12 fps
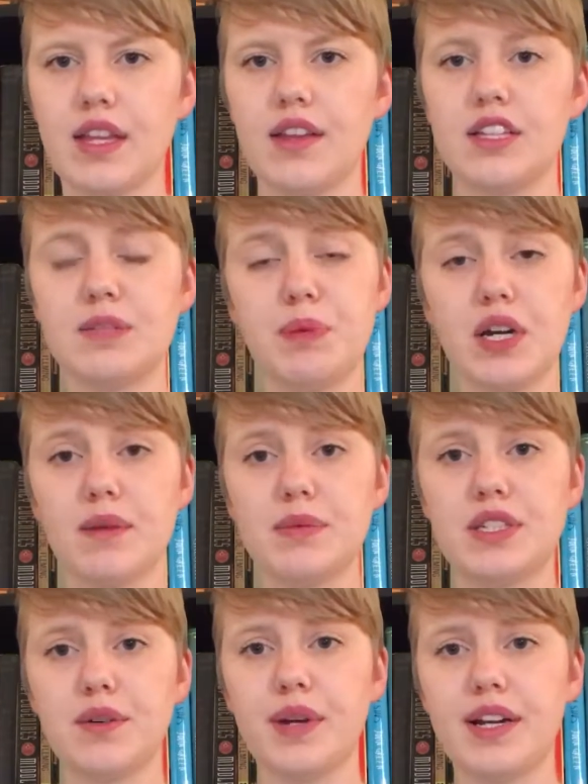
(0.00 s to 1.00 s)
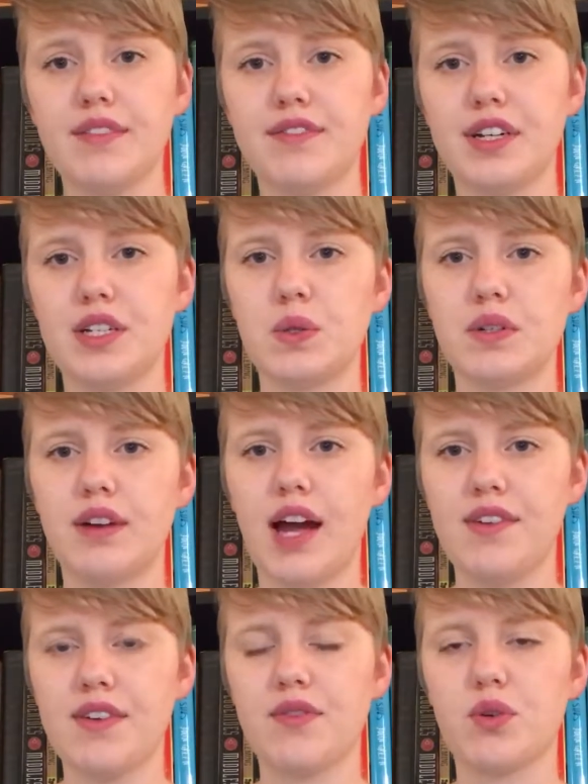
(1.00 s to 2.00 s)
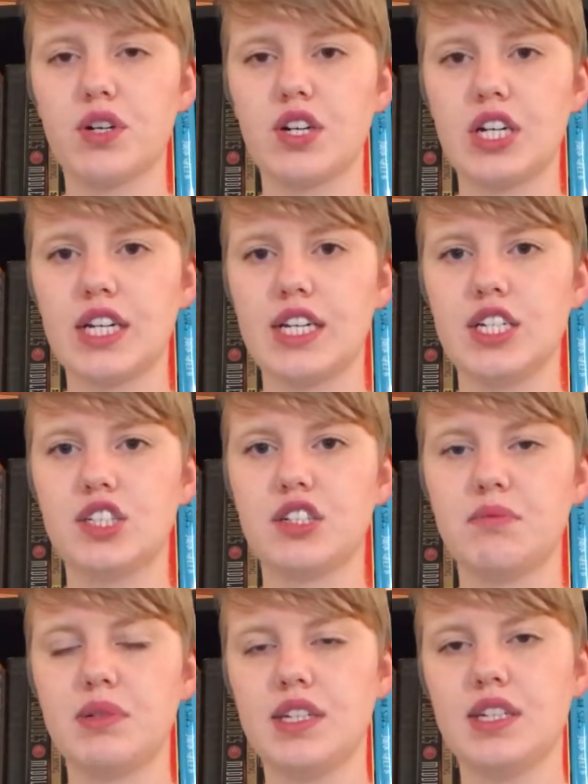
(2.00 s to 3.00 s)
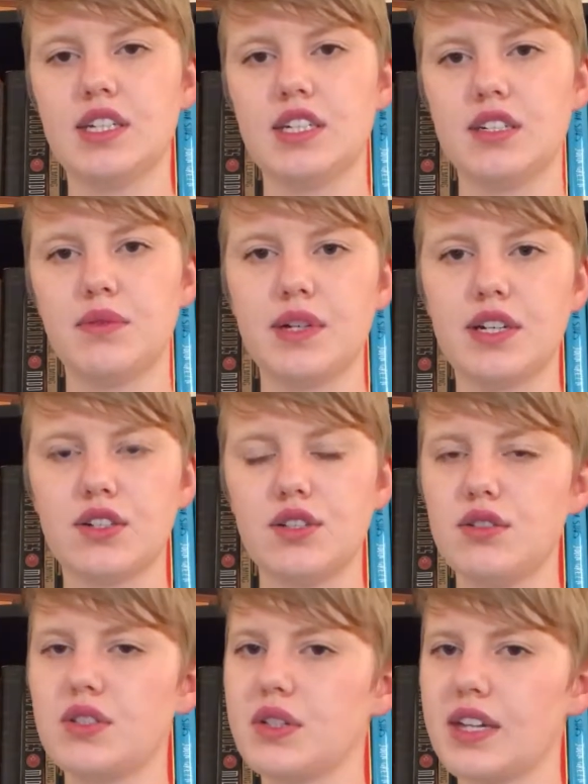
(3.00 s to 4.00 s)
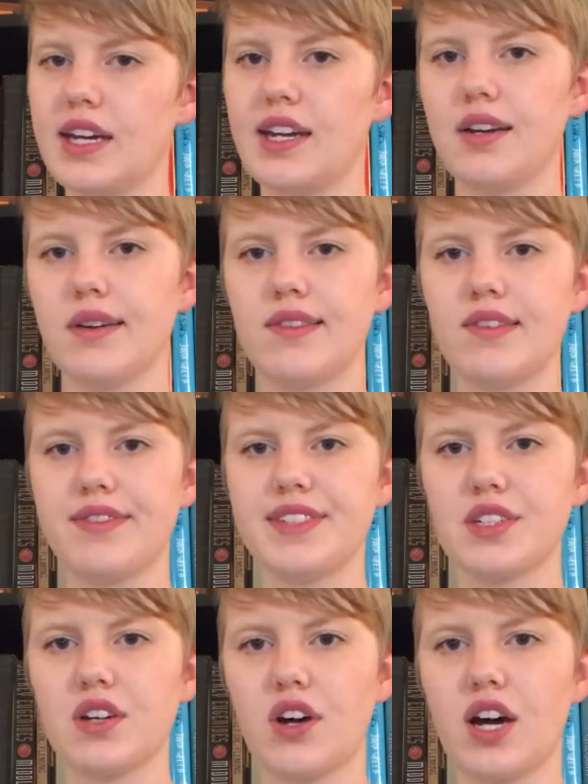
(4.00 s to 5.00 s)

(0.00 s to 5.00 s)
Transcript: This book, I'm still waiting for it to arrive. I've ordered it. It should be here in a week or two. So again, I don't have a physical